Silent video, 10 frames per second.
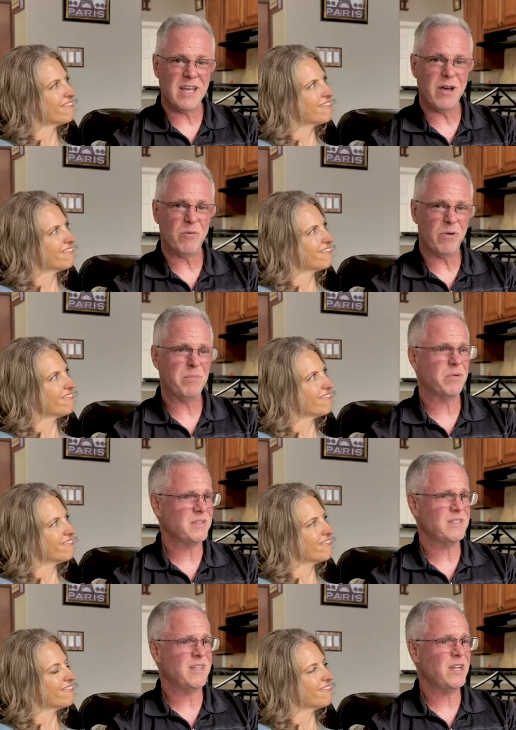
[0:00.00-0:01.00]
Speaker 1: now a
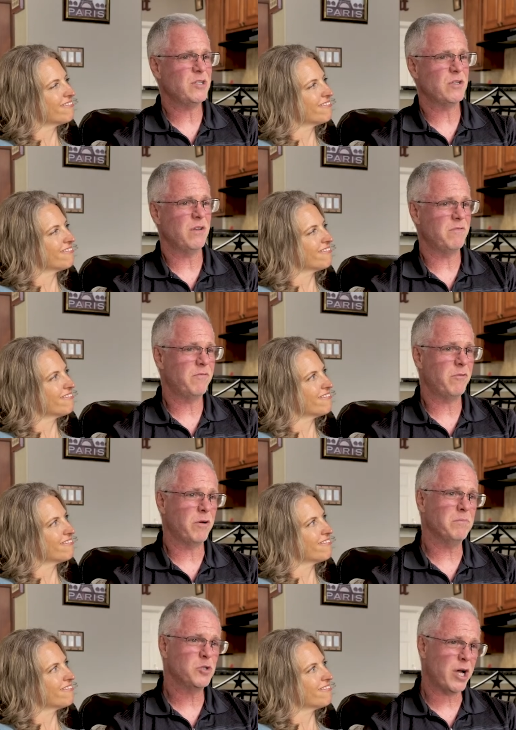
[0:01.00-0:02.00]
representation of
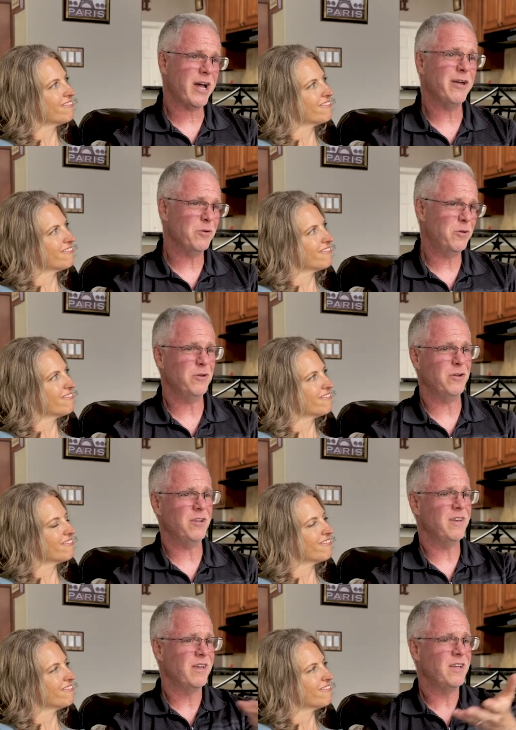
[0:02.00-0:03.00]
from
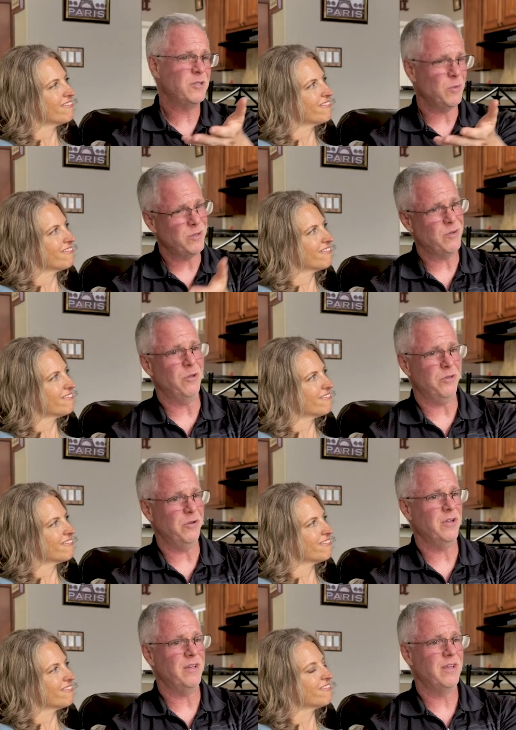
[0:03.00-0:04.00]
childhood to
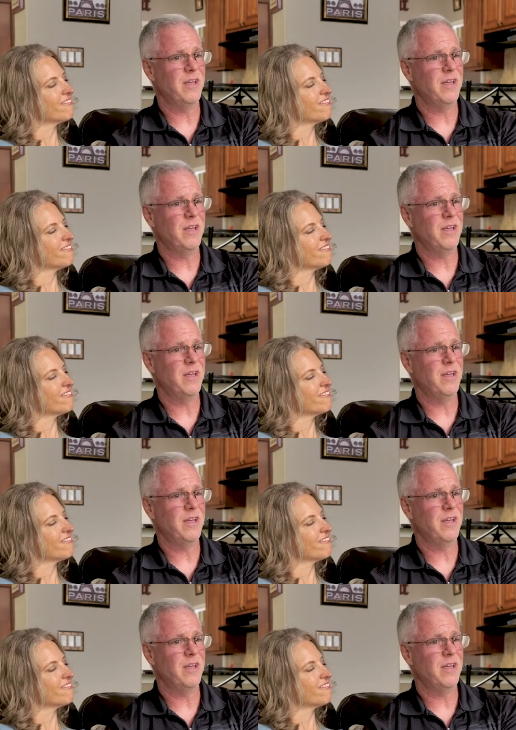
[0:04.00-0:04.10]
adulthood.